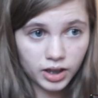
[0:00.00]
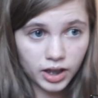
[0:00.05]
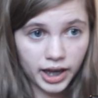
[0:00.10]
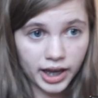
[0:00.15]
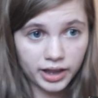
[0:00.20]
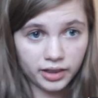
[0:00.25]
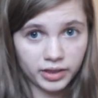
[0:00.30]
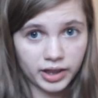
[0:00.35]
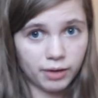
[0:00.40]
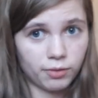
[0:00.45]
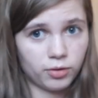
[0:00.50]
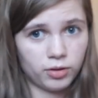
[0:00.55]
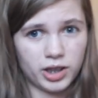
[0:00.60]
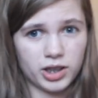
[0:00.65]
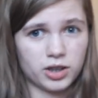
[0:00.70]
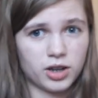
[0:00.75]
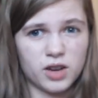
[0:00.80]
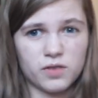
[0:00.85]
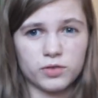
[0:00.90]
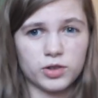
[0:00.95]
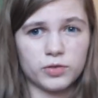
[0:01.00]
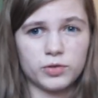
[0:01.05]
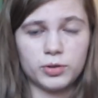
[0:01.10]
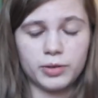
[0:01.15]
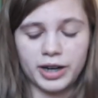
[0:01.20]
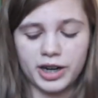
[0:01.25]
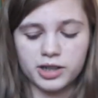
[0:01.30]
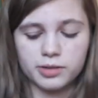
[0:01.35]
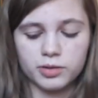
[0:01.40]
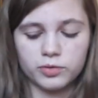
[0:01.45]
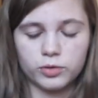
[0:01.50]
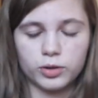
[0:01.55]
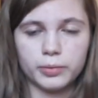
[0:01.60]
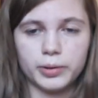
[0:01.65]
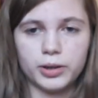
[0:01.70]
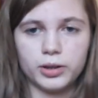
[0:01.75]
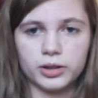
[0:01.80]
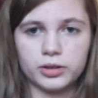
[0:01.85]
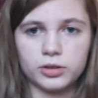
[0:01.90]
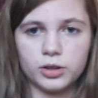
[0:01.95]
and they were like gone for a few hours before
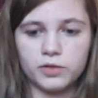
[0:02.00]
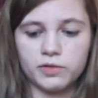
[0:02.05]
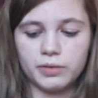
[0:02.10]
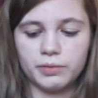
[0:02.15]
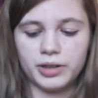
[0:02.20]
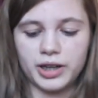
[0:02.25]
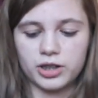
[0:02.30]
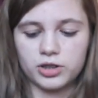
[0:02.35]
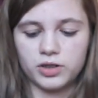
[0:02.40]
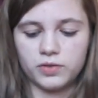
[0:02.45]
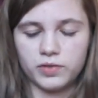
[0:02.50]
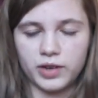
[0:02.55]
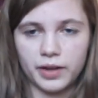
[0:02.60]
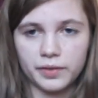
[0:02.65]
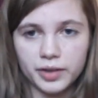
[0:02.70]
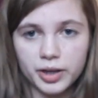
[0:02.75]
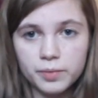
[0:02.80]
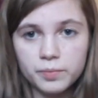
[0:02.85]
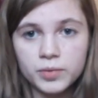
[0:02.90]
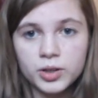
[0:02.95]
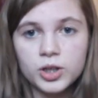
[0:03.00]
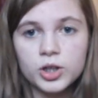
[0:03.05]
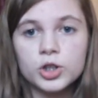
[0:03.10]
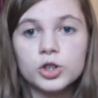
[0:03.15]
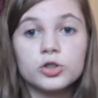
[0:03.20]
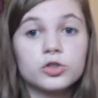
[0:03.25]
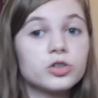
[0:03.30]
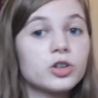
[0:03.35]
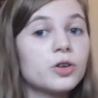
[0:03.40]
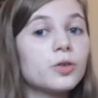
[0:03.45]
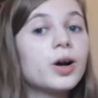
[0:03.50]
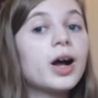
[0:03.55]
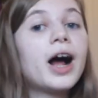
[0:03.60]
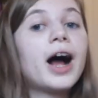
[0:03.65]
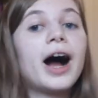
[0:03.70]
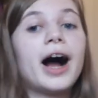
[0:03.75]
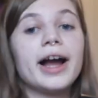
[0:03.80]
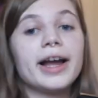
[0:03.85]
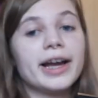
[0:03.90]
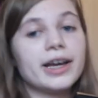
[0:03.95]
we looked over and we actually found them. So
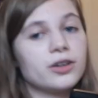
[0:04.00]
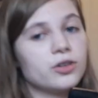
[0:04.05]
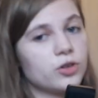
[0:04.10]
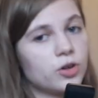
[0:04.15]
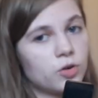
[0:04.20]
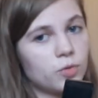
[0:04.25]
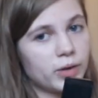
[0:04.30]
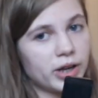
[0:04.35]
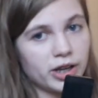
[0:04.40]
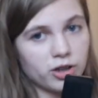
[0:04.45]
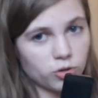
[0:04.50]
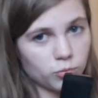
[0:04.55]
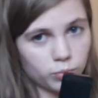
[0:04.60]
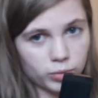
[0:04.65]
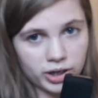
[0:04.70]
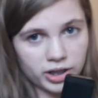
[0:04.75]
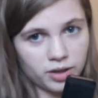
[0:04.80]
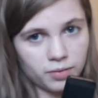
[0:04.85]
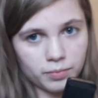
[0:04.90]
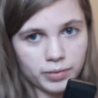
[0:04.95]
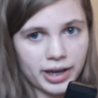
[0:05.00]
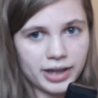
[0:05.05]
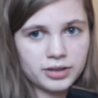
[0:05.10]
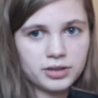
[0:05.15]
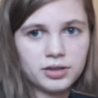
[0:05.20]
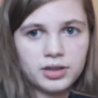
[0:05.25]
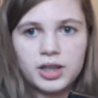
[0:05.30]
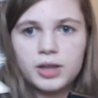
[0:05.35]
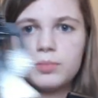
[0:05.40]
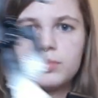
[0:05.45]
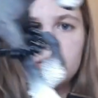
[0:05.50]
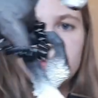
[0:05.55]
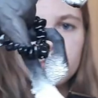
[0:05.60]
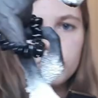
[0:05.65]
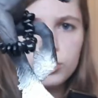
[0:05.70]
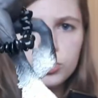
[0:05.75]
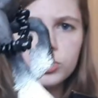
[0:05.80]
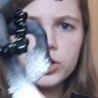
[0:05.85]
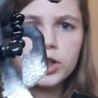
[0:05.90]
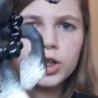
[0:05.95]
I had no way to bring them back to them, and of
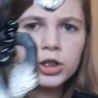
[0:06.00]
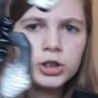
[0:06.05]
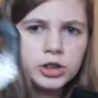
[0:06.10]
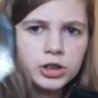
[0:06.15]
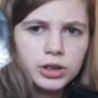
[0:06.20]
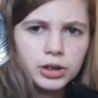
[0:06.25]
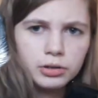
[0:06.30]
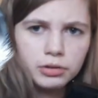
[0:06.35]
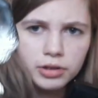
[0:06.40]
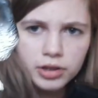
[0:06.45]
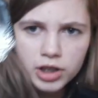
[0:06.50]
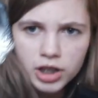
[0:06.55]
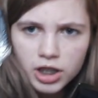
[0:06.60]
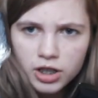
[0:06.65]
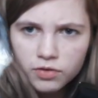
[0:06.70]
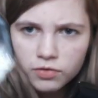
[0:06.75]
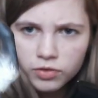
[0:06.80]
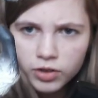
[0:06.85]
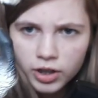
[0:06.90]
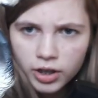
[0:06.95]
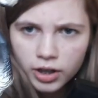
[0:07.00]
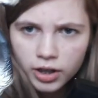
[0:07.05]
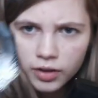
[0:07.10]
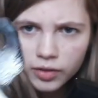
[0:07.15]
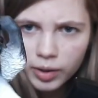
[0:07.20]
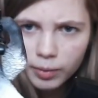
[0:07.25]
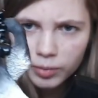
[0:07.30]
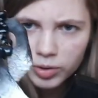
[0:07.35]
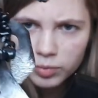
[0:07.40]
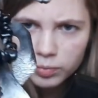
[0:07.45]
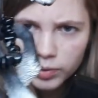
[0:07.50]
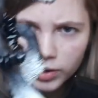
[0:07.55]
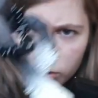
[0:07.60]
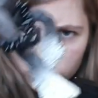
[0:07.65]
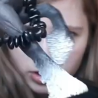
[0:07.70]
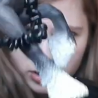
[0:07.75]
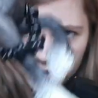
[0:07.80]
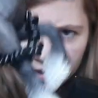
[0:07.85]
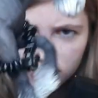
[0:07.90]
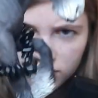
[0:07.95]
course I couldn't just leave them on the beach.
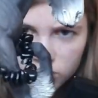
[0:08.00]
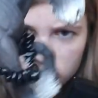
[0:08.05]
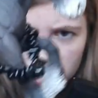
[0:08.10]
So this is a